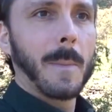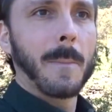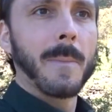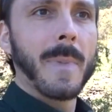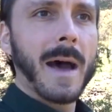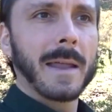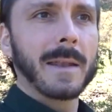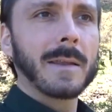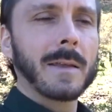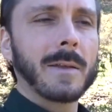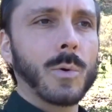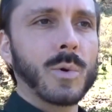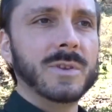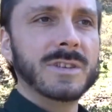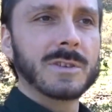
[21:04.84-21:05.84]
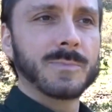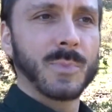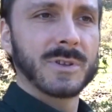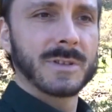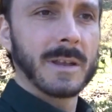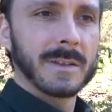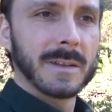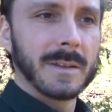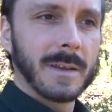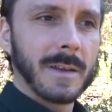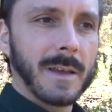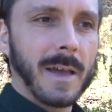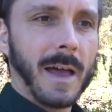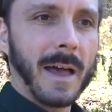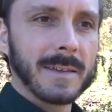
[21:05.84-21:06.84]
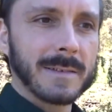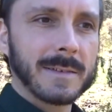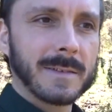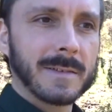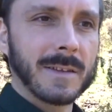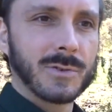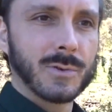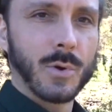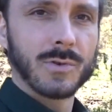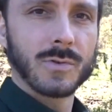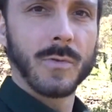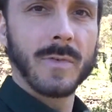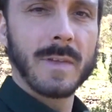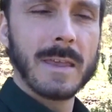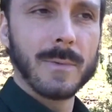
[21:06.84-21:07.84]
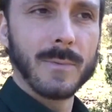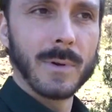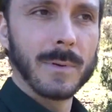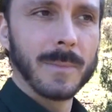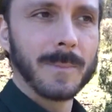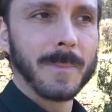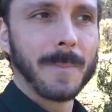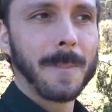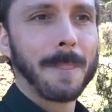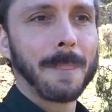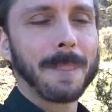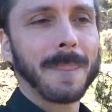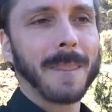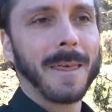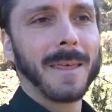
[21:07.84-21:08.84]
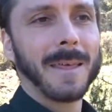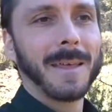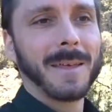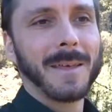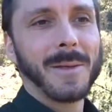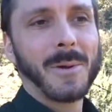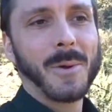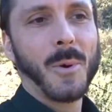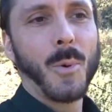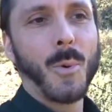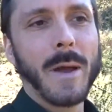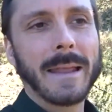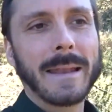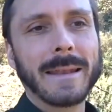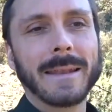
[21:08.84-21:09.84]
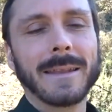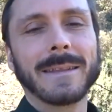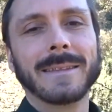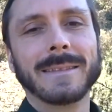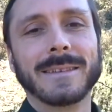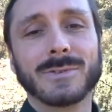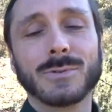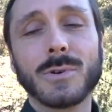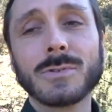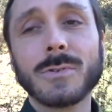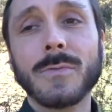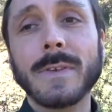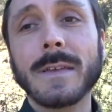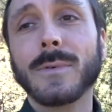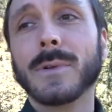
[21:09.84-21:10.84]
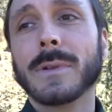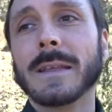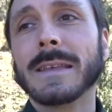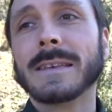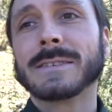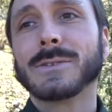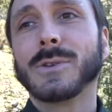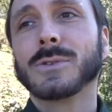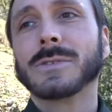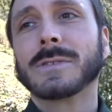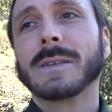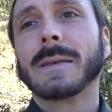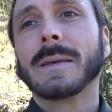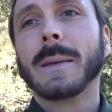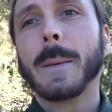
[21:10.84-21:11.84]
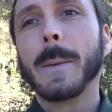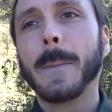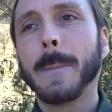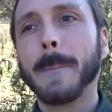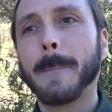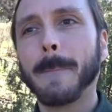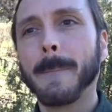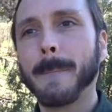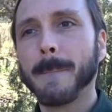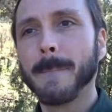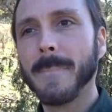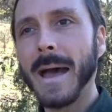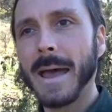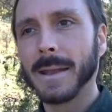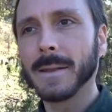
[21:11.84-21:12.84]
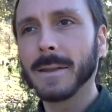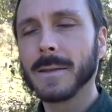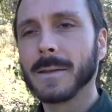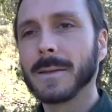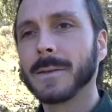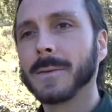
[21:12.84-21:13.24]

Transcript: man, which is presented as the source of evil, when the source of evil is not man,